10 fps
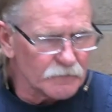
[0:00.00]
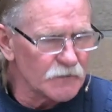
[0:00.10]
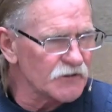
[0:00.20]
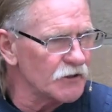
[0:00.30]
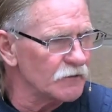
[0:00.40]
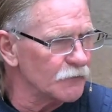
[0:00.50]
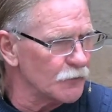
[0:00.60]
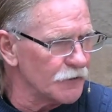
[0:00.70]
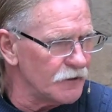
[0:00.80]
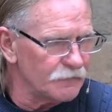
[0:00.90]
the son of
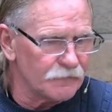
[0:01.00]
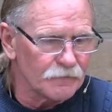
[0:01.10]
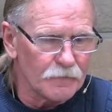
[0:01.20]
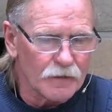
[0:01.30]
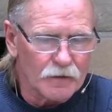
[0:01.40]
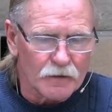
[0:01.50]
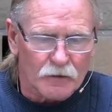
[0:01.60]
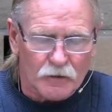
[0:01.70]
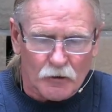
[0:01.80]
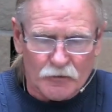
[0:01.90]
grief,
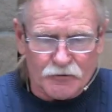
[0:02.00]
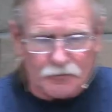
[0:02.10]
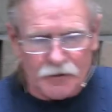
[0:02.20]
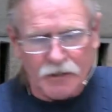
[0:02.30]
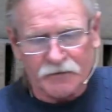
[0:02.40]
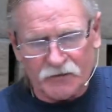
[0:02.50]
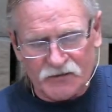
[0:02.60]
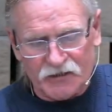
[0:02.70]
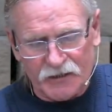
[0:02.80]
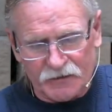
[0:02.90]
are direct
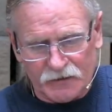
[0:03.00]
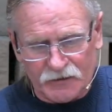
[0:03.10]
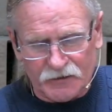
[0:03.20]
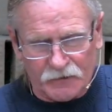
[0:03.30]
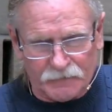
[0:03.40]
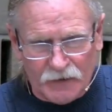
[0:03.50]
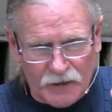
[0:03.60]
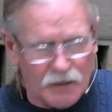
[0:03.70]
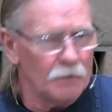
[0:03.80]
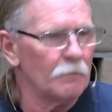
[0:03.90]
descendants of
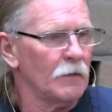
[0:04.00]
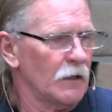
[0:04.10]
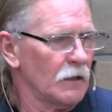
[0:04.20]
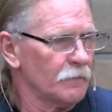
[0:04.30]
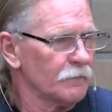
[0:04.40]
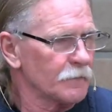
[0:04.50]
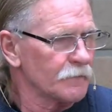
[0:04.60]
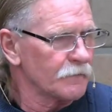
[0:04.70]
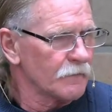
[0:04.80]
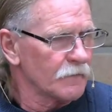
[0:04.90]
Hem.
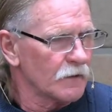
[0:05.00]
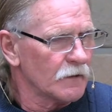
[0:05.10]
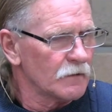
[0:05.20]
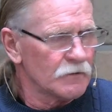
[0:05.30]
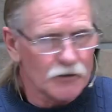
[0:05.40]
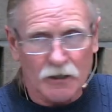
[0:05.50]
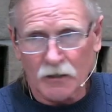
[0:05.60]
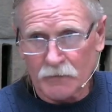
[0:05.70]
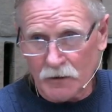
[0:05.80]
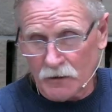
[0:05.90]

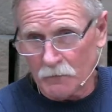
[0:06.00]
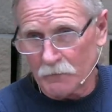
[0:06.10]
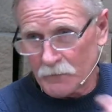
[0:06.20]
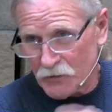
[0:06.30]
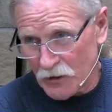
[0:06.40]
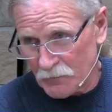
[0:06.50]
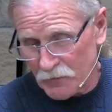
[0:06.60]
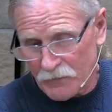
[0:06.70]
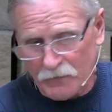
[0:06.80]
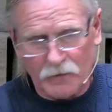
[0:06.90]
Shem, Hem,
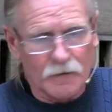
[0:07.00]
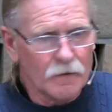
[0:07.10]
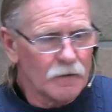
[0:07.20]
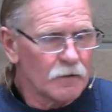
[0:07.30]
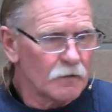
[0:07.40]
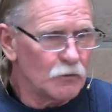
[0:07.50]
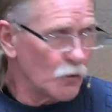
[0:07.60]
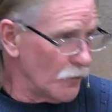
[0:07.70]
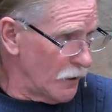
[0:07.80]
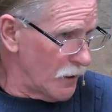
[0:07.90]
Japheth. Who
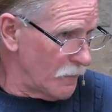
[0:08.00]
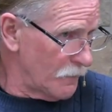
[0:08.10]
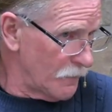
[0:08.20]
are they?